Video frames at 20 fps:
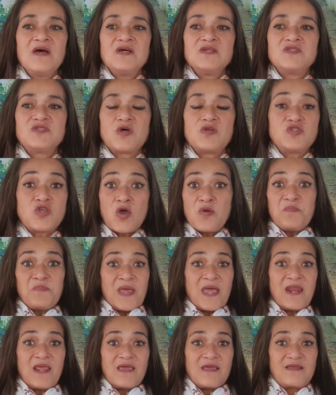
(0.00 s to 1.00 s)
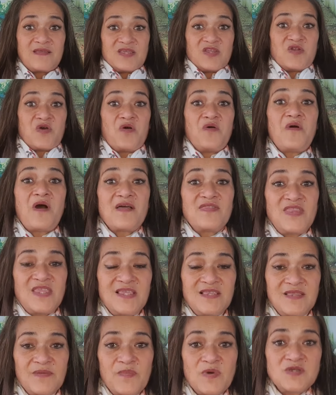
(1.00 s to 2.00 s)
So don't panic. I
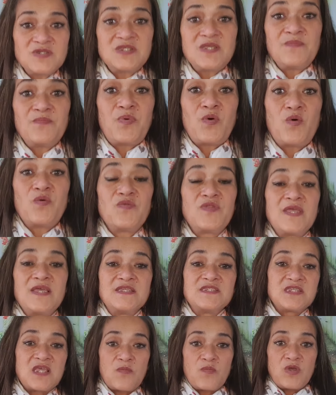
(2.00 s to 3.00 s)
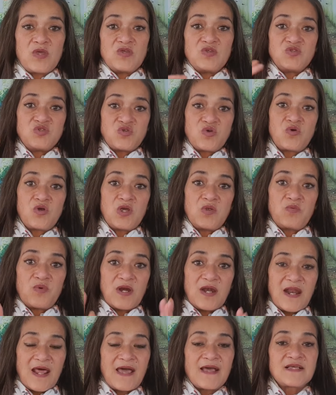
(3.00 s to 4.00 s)
think the most important thing is that we enjoy,
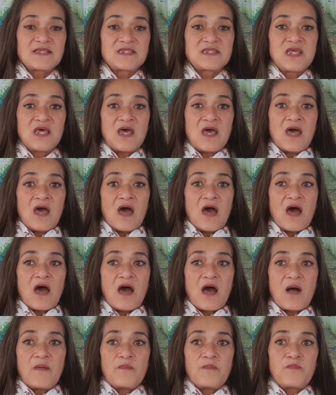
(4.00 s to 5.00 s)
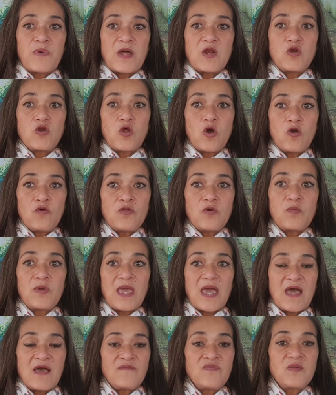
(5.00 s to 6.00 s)
relax, but know that we
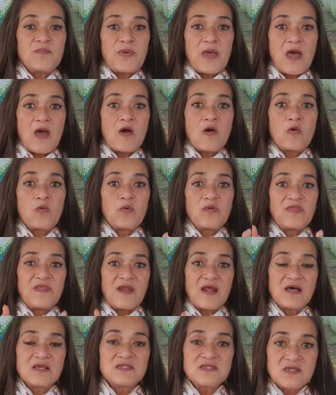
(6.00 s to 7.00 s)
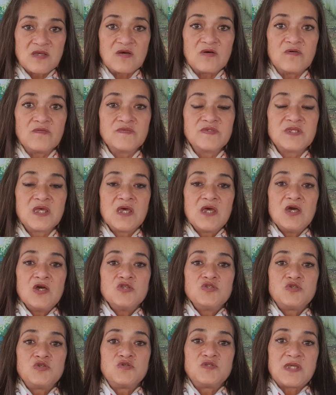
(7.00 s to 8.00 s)
have the power within ourselves
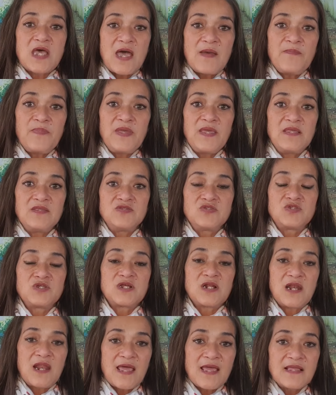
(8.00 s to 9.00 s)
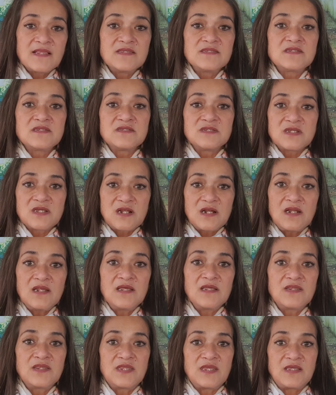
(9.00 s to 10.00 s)
to tap in, to cleanse and to
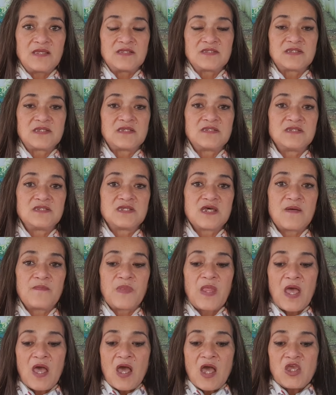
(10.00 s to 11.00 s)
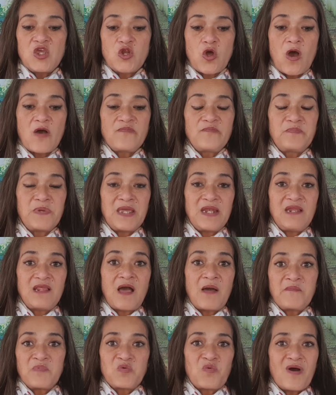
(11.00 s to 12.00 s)
clear things. And,
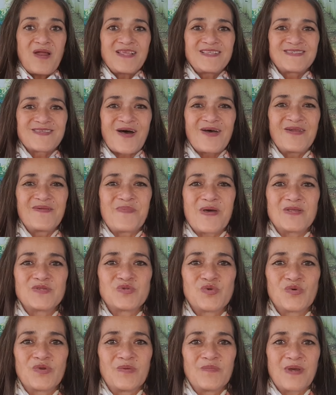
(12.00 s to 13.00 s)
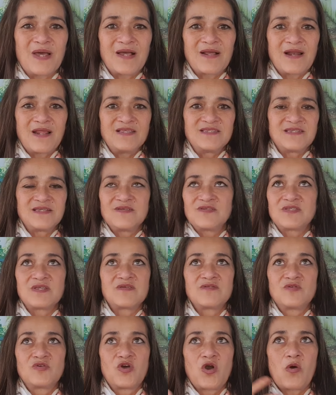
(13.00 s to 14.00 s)
I'm quite excited about talking about cleansing because it
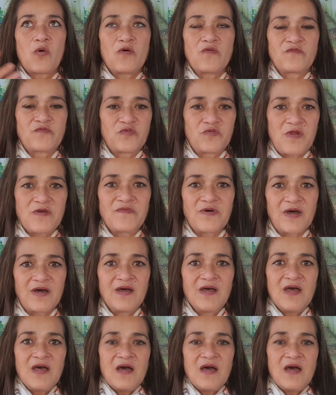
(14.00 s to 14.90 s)
could go on forever.